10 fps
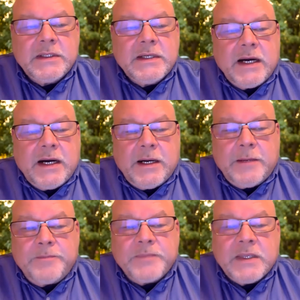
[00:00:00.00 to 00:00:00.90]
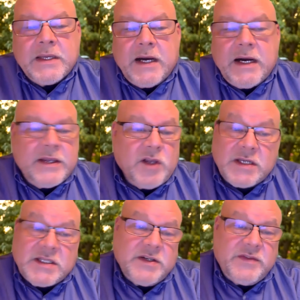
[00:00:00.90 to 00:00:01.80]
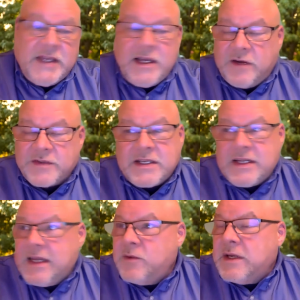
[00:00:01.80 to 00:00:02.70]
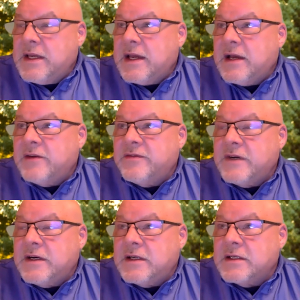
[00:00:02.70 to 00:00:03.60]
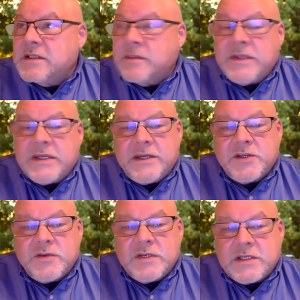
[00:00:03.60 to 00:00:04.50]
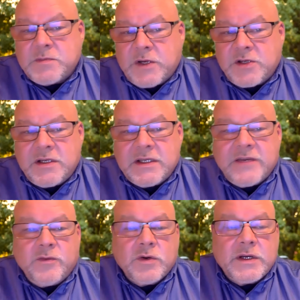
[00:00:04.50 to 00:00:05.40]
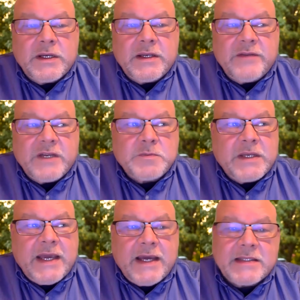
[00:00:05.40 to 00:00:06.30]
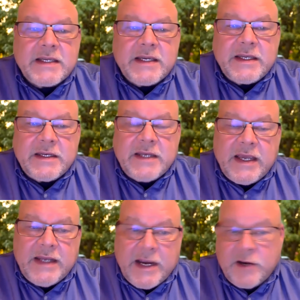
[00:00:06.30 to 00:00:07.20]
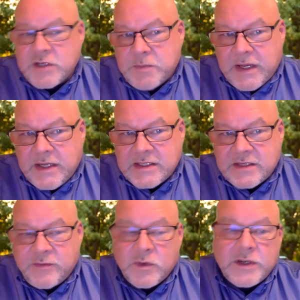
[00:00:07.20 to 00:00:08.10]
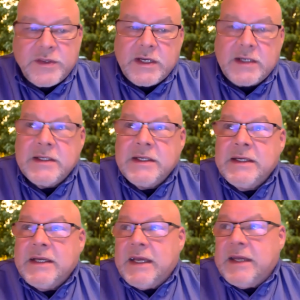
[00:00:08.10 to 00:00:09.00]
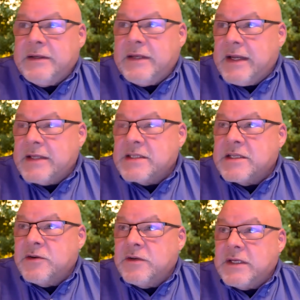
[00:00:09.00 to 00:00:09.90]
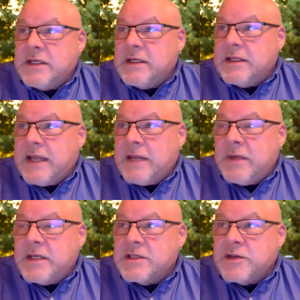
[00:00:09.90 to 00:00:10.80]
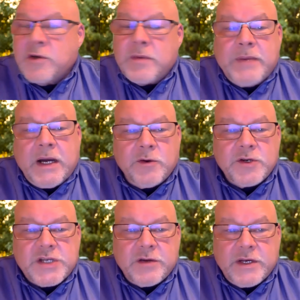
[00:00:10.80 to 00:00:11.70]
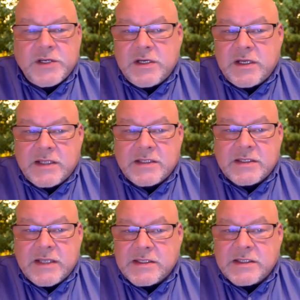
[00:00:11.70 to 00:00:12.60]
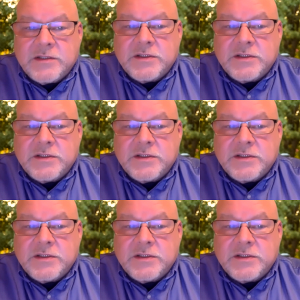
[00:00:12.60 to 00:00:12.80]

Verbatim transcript: Um, uh, and loss of layoffs. Today, we have uh, some of the industries, especially if we're in investment casting and, and aerospace, if we're in the and not necessarily uh, land-based turbine power generation, that's that's still